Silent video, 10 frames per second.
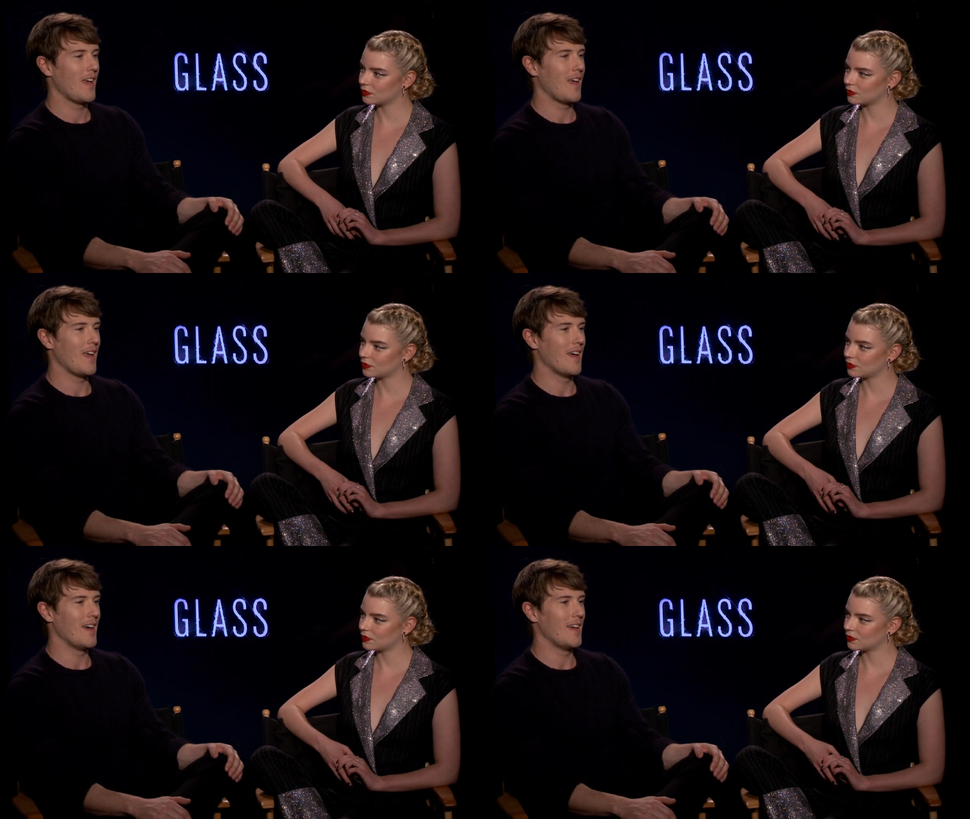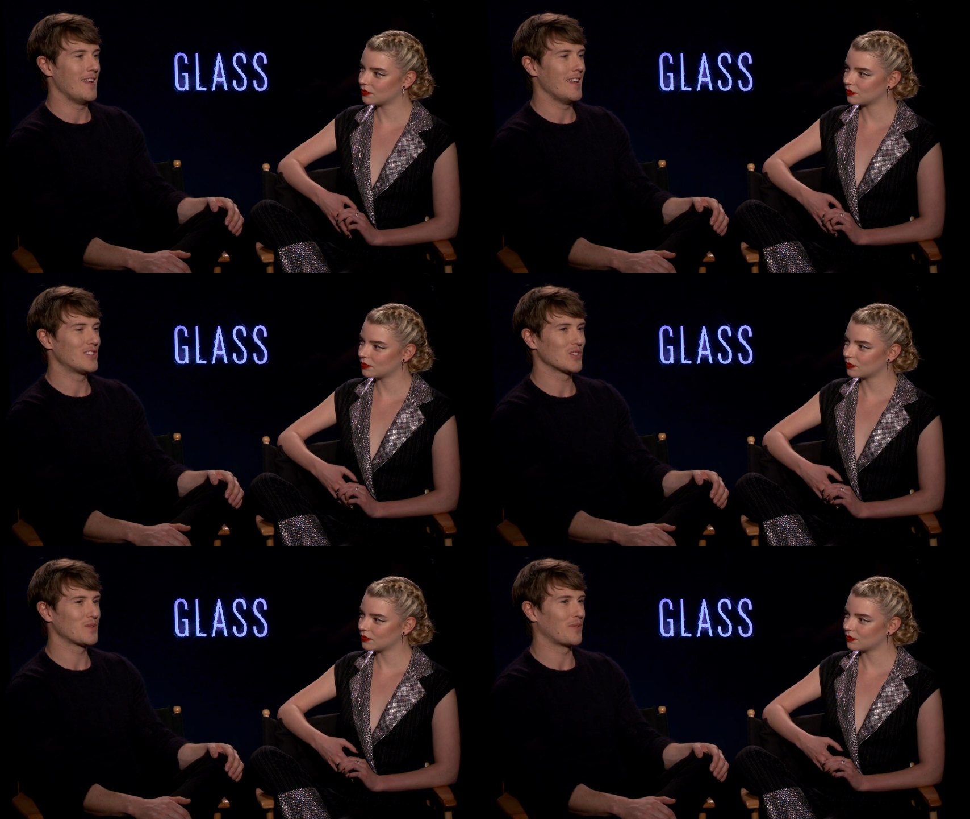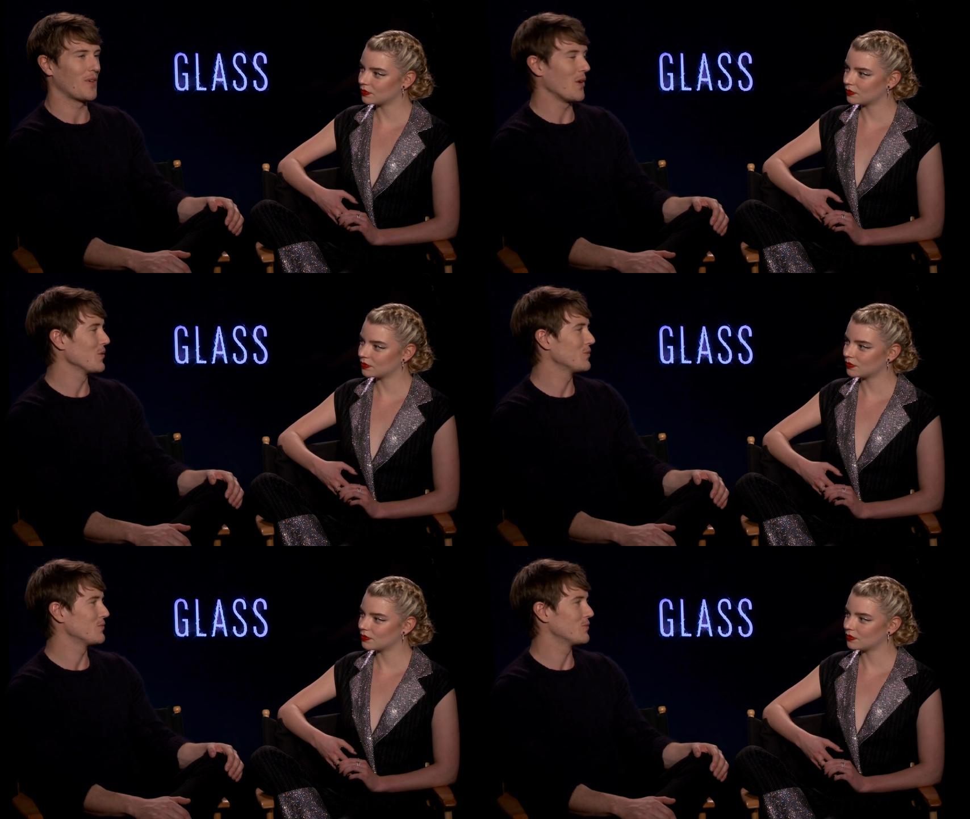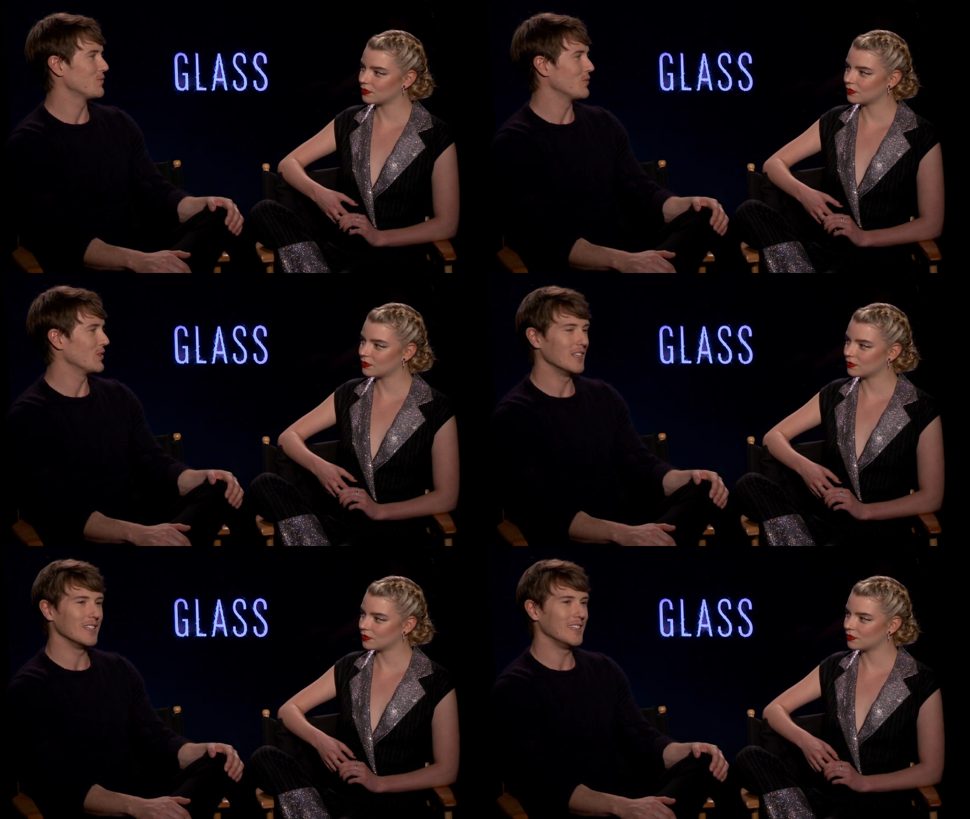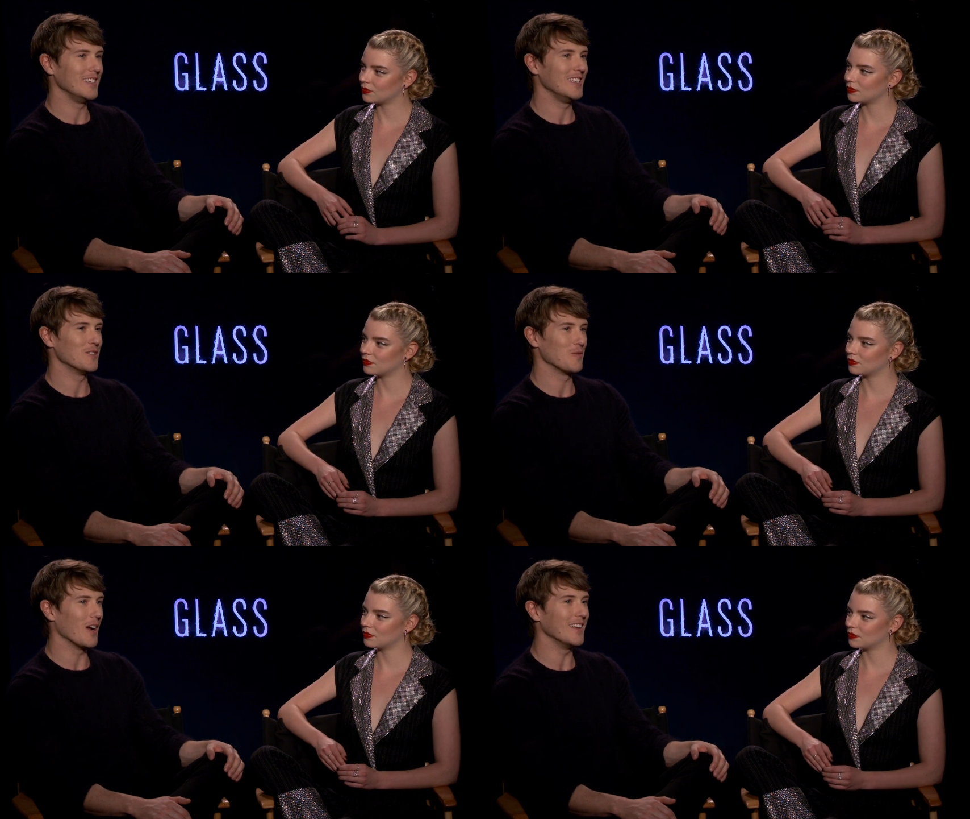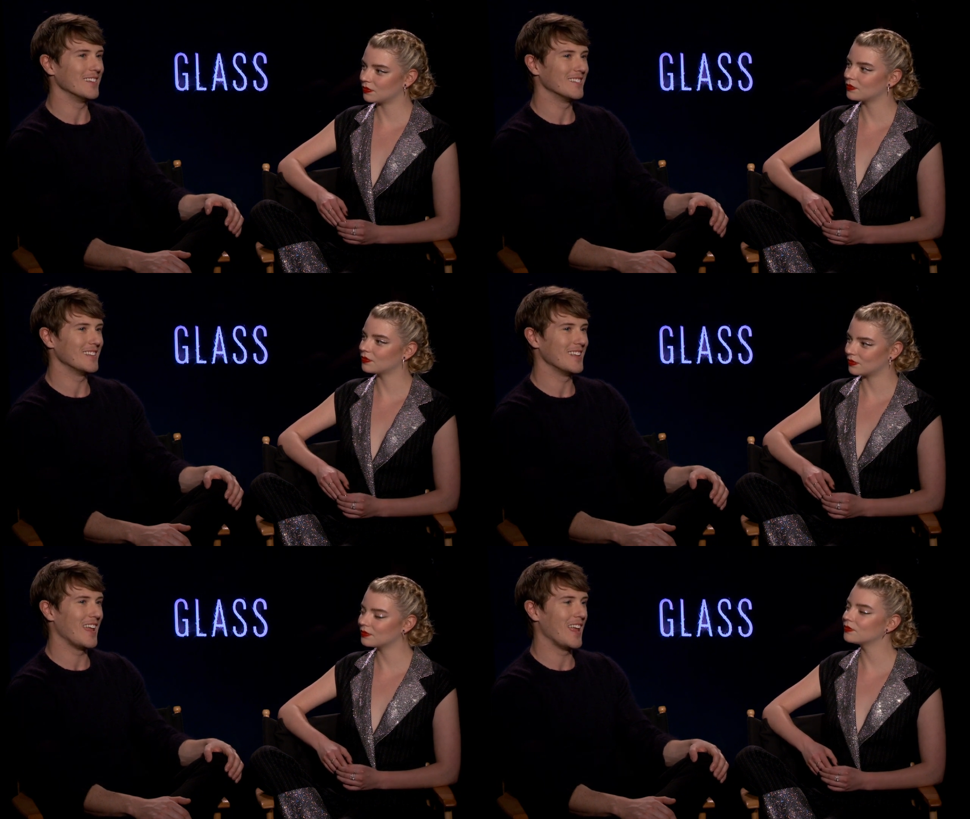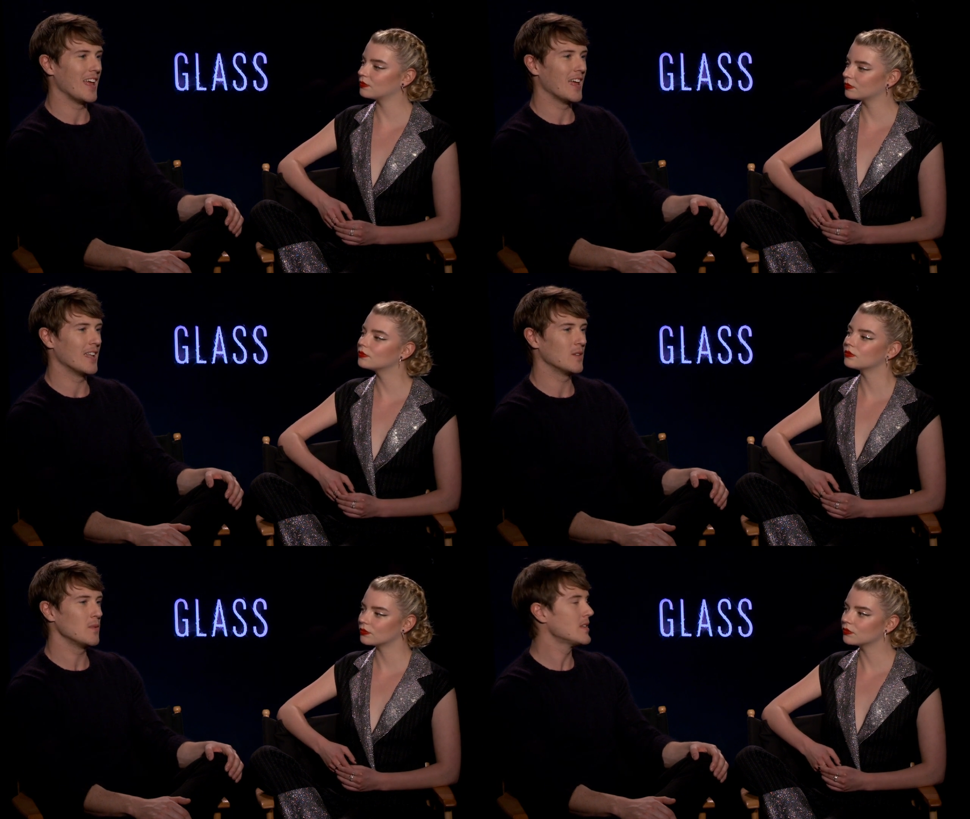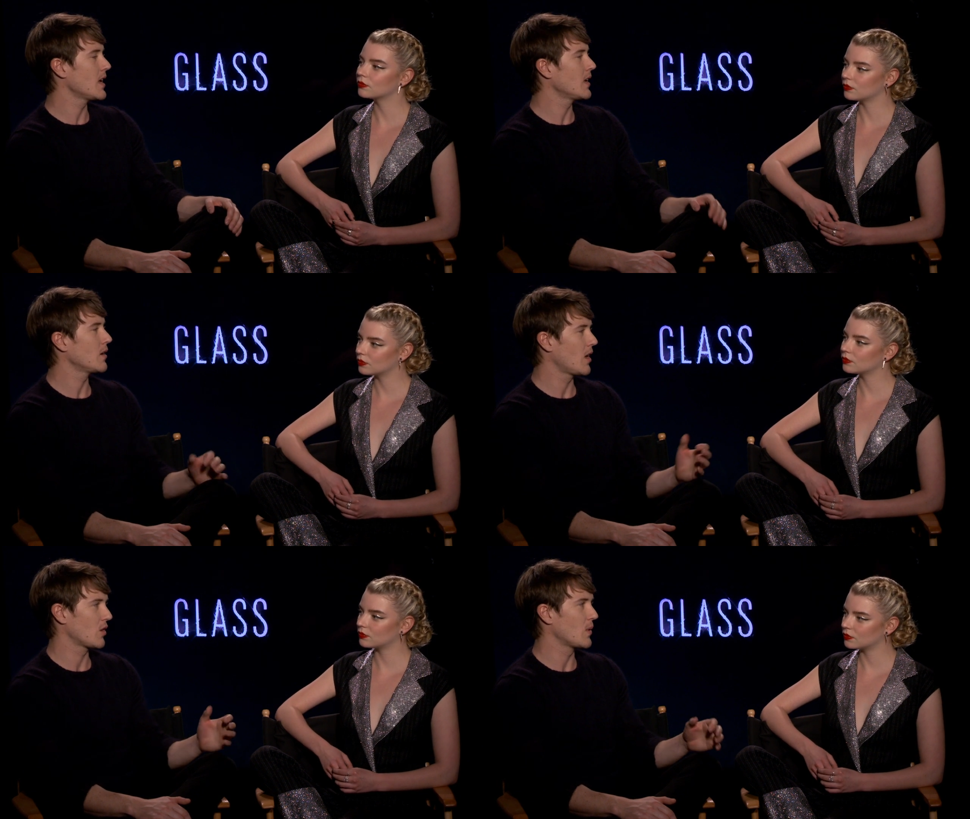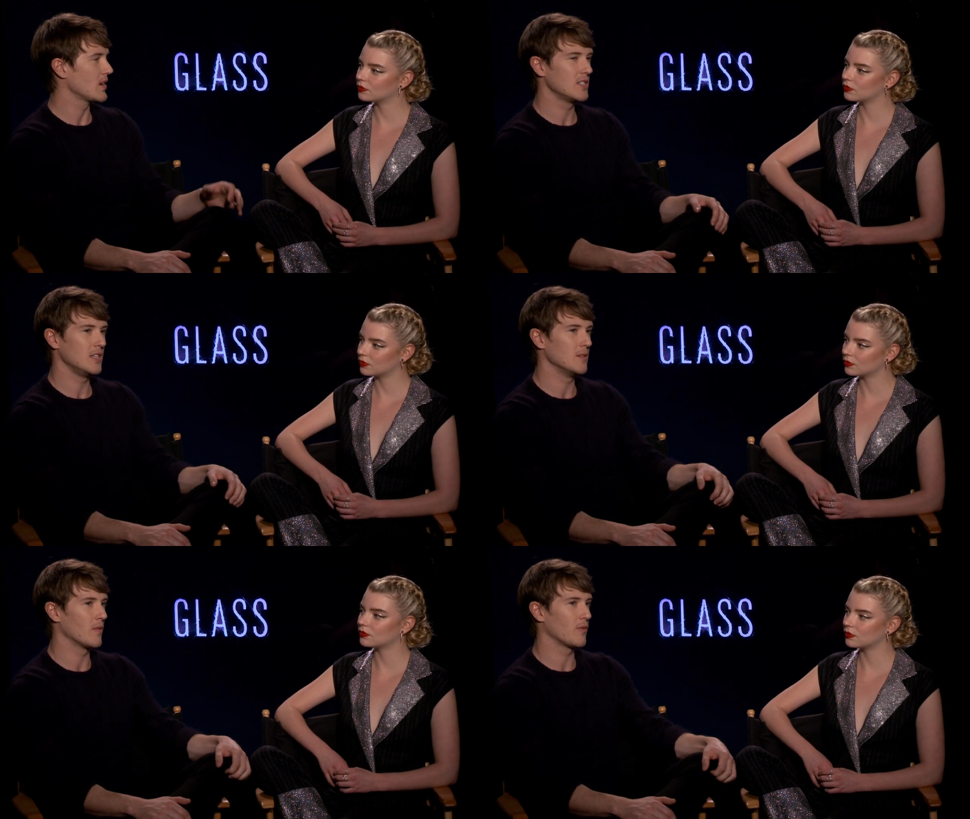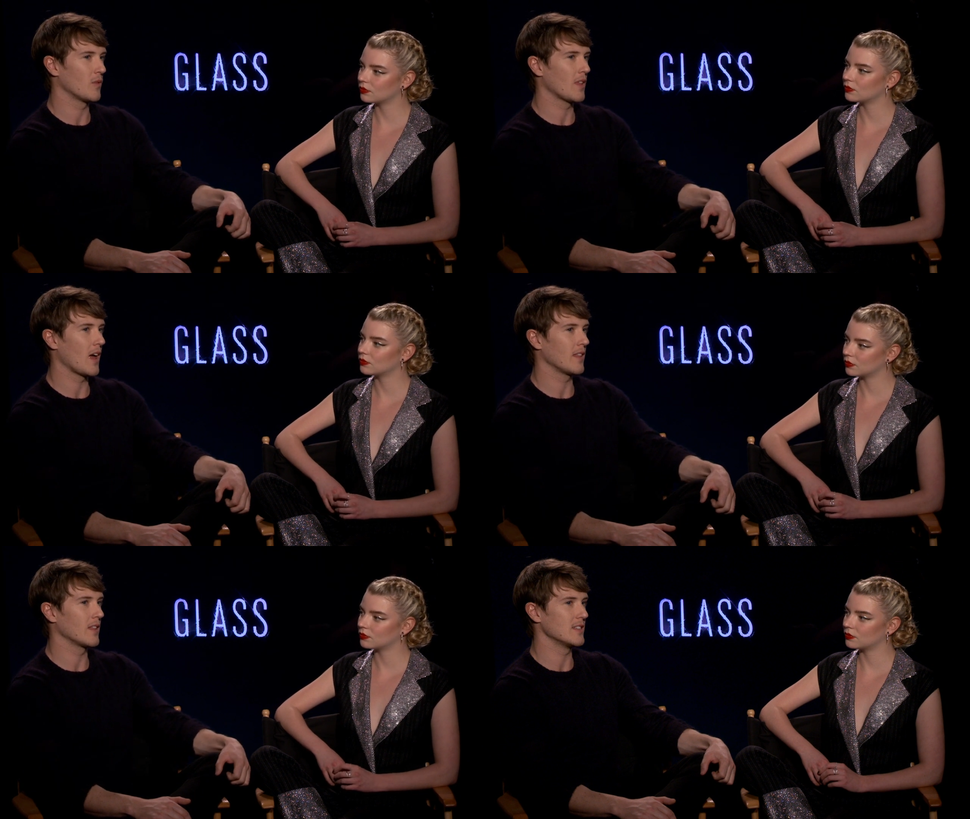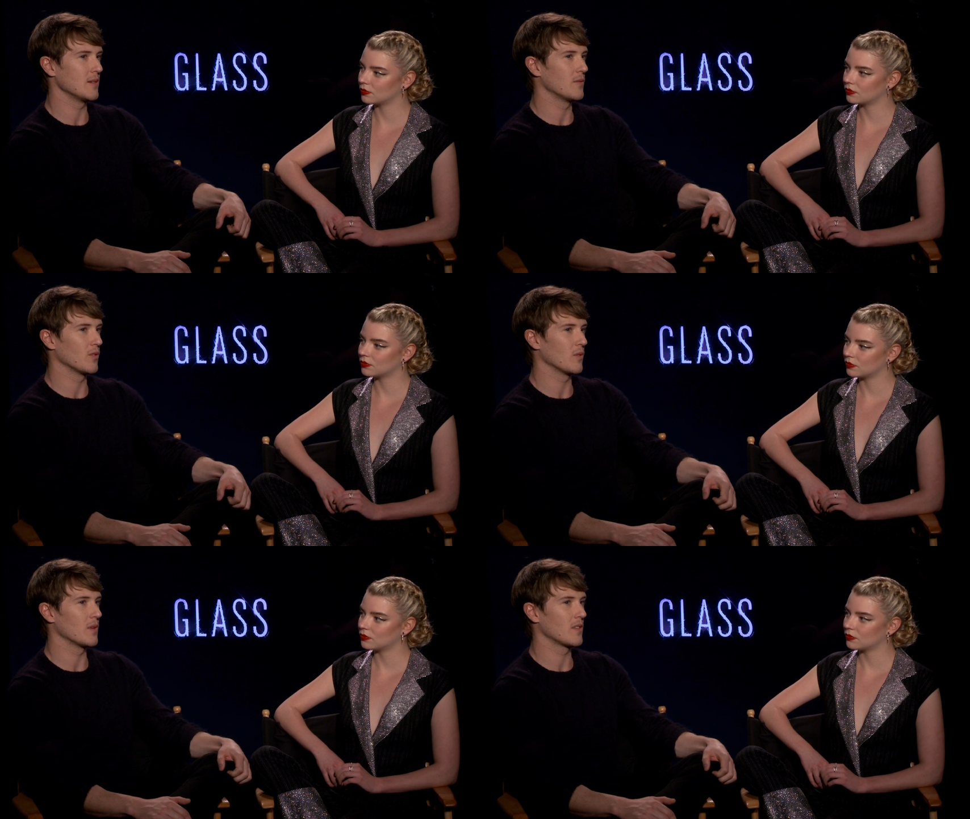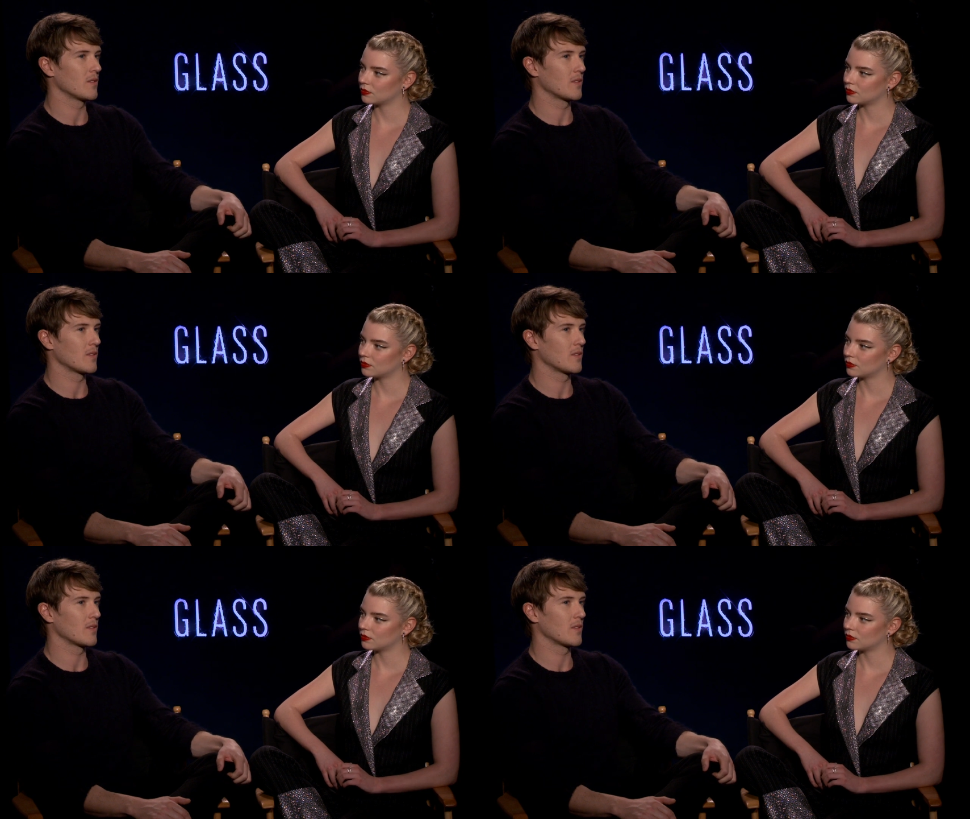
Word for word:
Speaker 1: and it just felt really right. And we'd done a, a quick scene before that, the day before, with